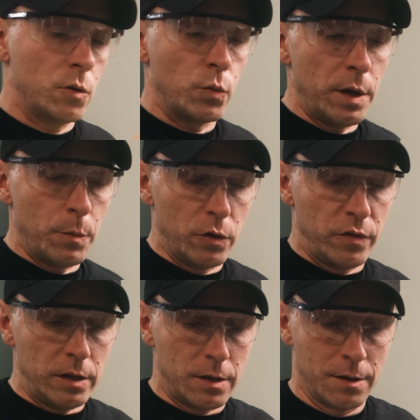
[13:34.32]
to remove
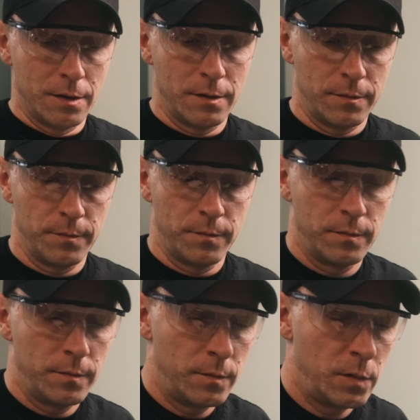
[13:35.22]
it.
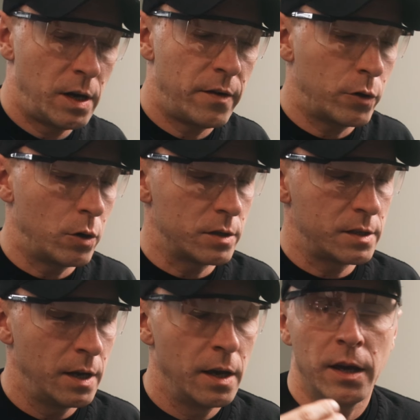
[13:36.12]
Of course,
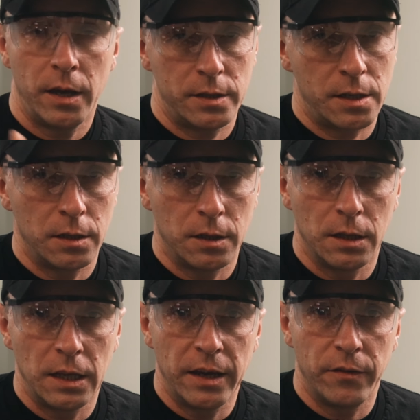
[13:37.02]
it's gonna
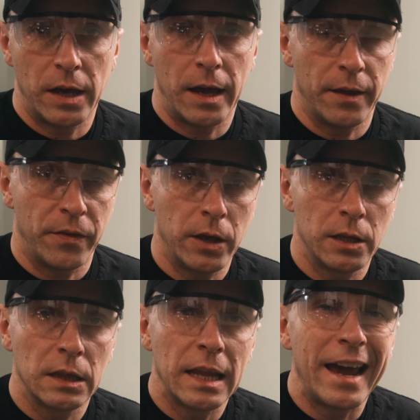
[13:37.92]
leave a thin
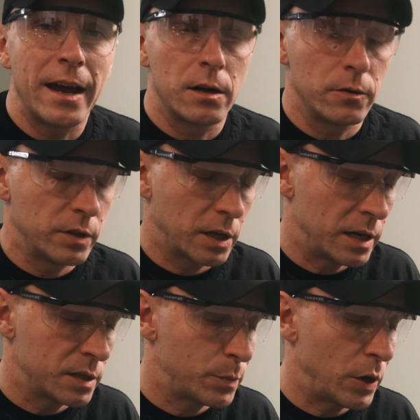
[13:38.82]
layer of the
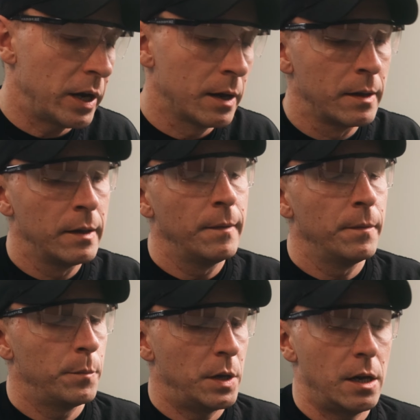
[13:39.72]
car spray
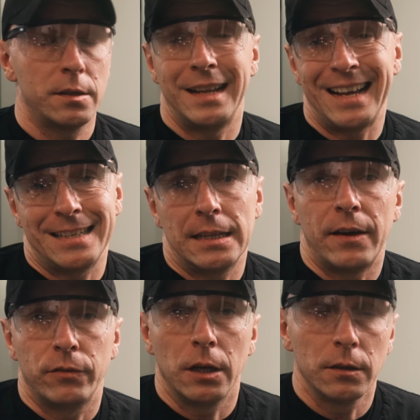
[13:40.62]
because that's
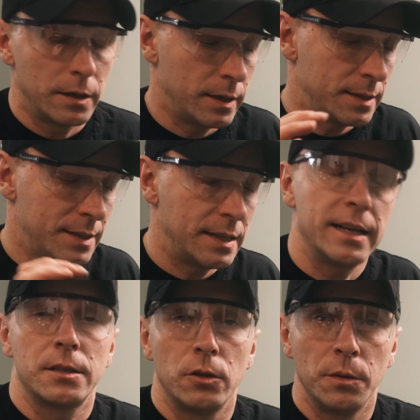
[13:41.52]
Teflon. It
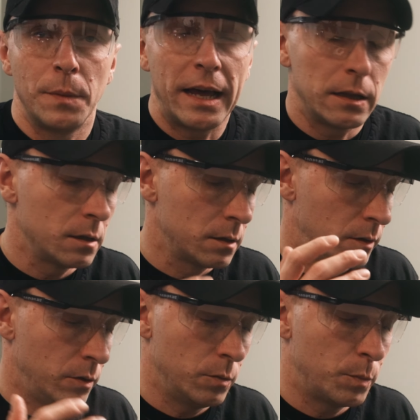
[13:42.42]
sticks to the metal,
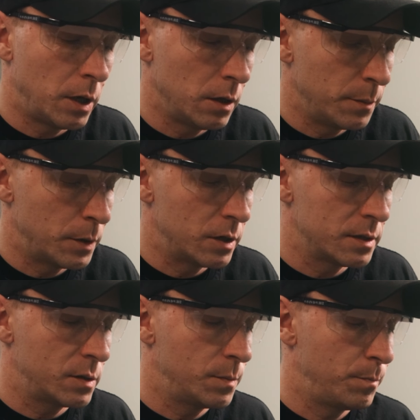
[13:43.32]
to
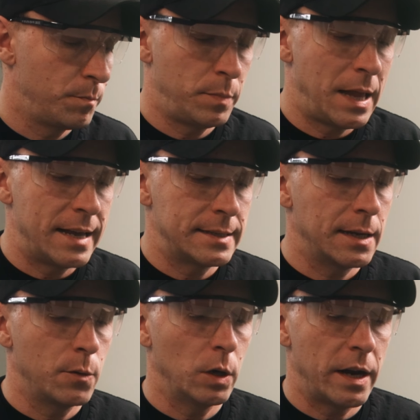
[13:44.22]
polymers,
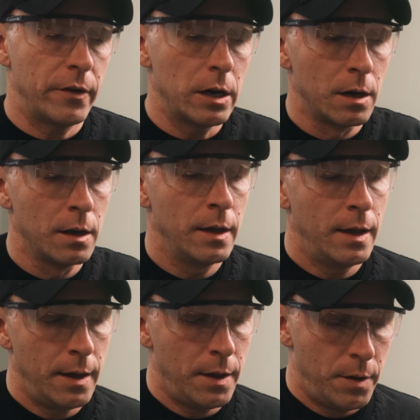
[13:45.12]
plastic, whatever.
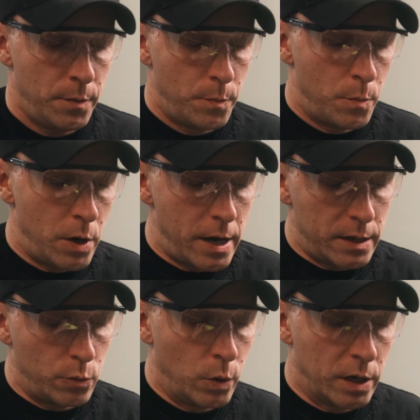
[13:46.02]

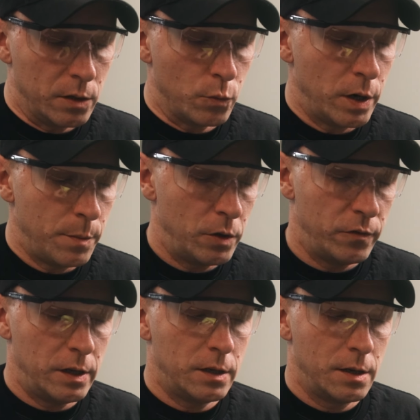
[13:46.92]
But we can remove
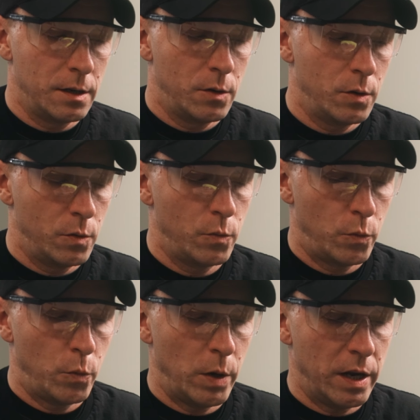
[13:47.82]
it
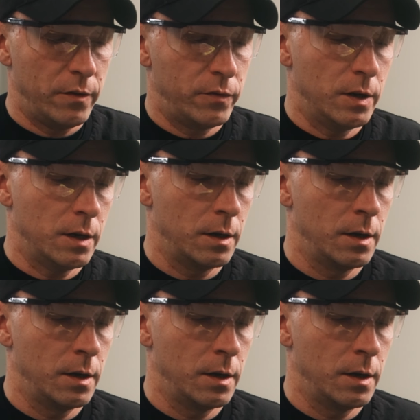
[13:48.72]
with the